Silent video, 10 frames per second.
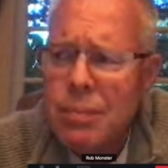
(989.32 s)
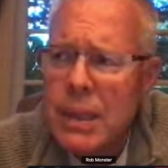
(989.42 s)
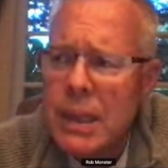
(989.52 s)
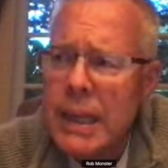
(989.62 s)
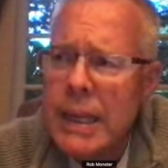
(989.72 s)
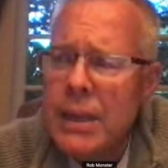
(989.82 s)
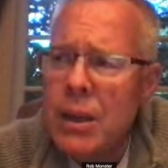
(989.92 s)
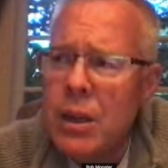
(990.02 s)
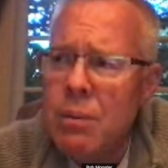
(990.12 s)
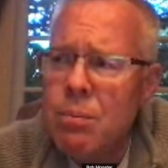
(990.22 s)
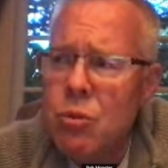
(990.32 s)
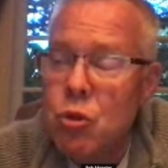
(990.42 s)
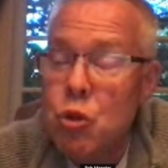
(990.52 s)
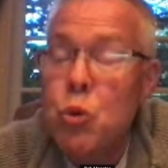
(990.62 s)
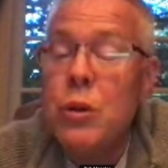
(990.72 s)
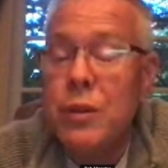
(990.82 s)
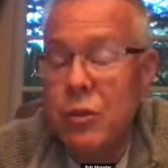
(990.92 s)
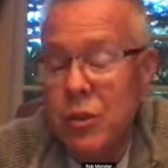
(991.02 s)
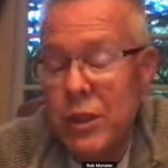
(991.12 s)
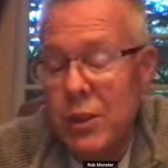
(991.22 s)
In June of this
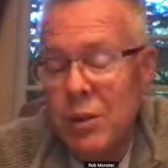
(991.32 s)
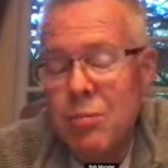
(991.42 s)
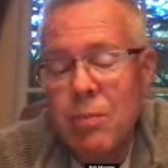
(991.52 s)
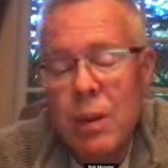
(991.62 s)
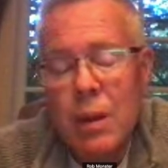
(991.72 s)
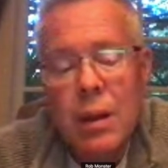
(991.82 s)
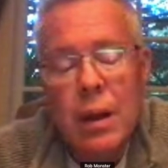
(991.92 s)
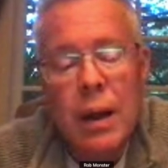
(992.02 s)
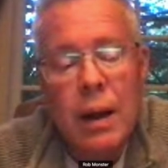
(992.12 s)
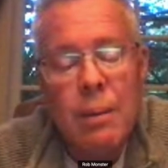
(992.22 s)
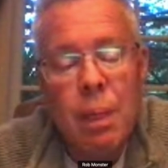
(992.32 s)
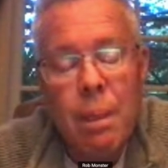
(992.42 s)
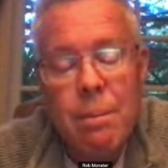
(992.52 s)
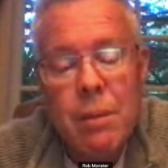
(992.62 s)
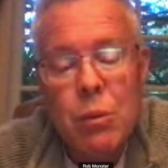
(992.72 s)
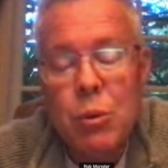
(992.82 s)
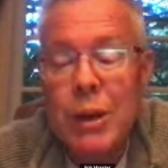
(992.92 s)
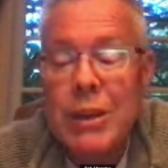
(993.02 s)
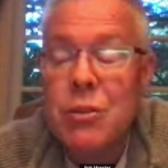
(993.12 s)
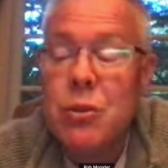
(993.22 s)
year, we
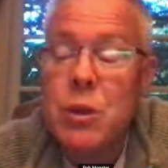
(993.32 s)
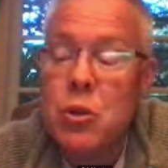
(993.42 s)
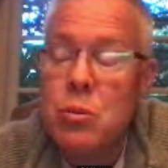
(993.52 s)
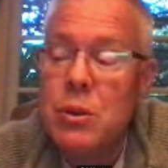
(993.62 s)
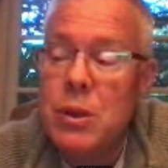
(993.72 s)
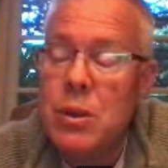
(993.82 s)
raised $32 million.